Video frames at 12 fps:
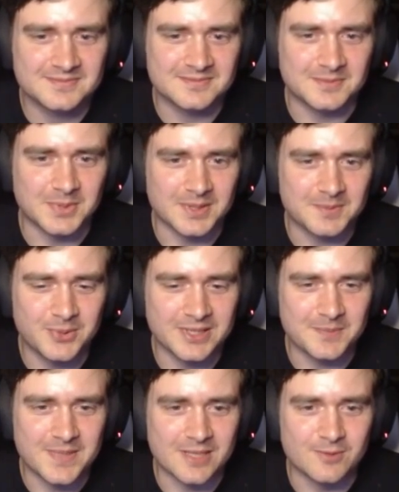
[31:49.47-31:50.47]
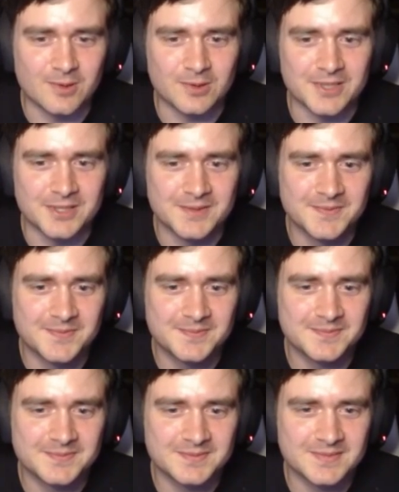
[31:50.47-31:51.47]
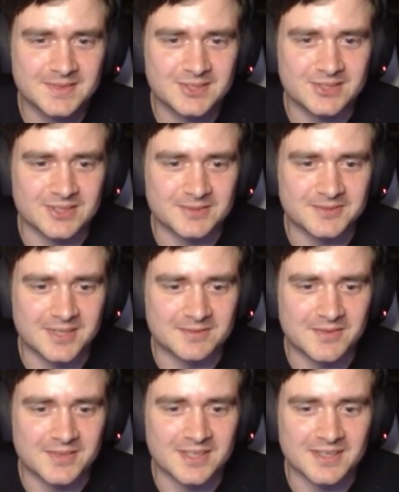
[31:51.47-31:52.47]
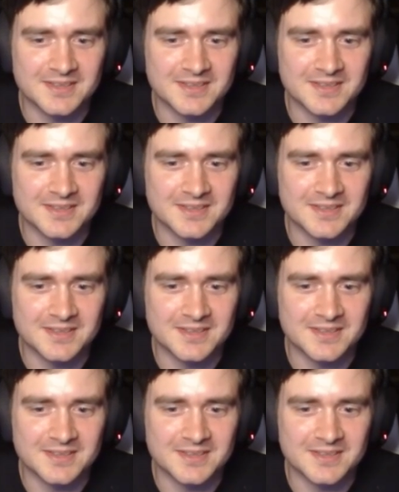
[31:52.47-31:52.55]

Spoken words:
But pretty bad roll here. So I'm fine with that.